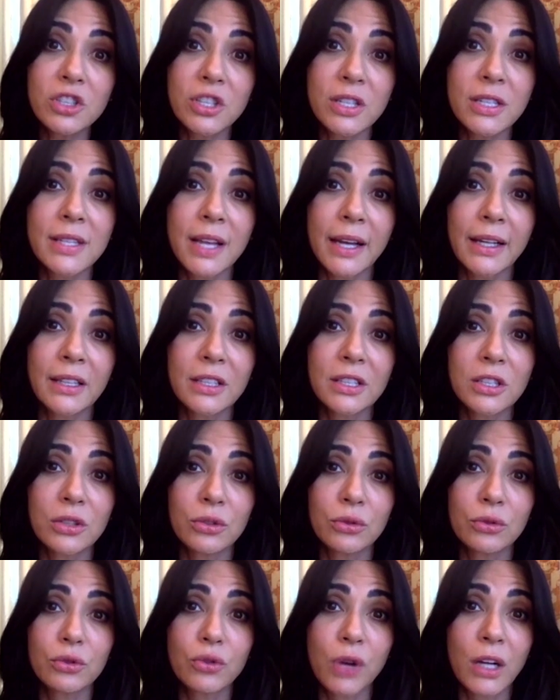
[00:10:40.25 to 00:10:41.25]
just second
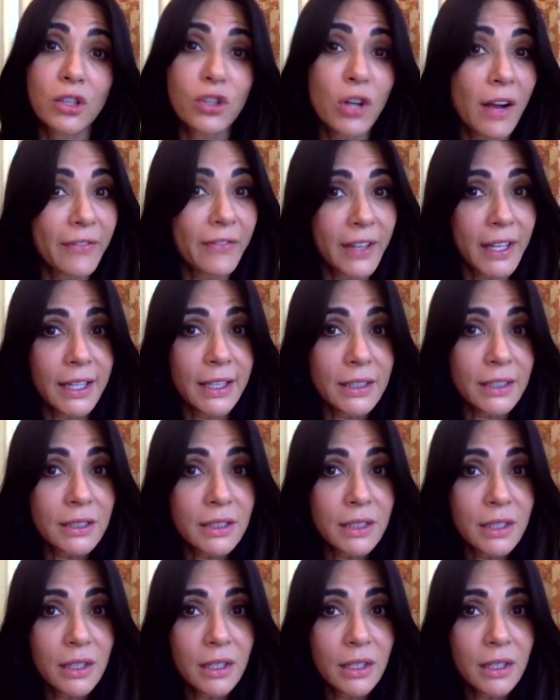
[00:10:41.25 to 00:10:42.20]
to drug trafficking.